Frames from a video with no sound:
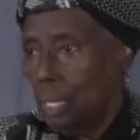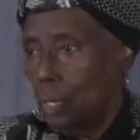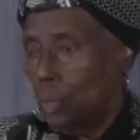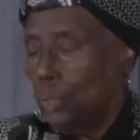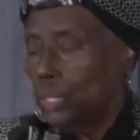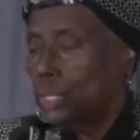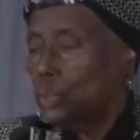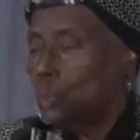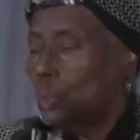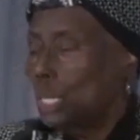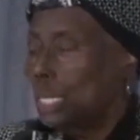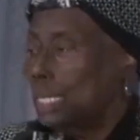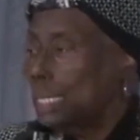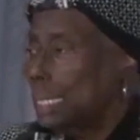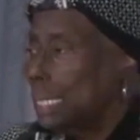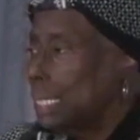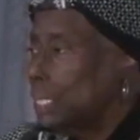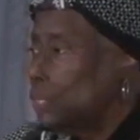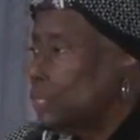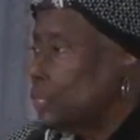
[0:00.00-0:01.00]
which was
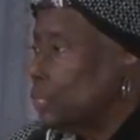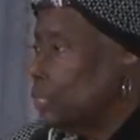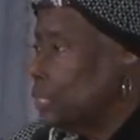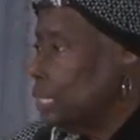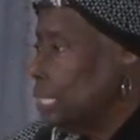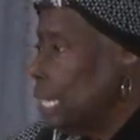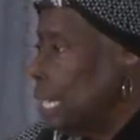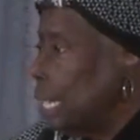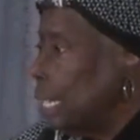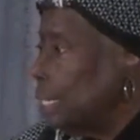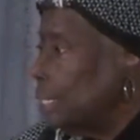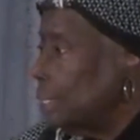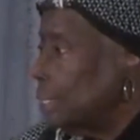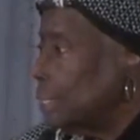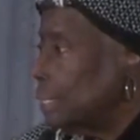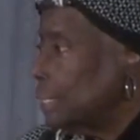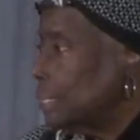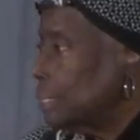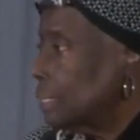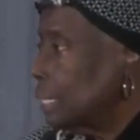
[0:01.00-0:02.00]

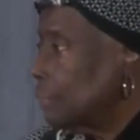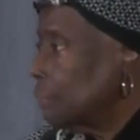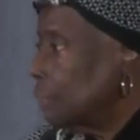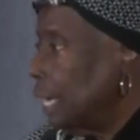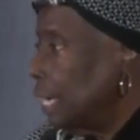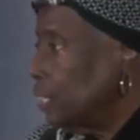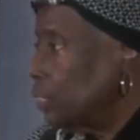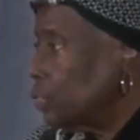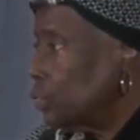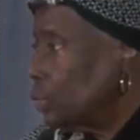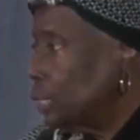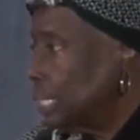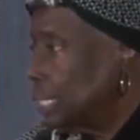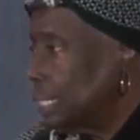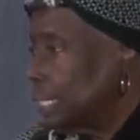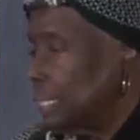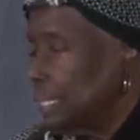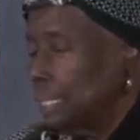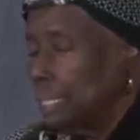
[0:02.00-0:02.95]
internalized self-hatred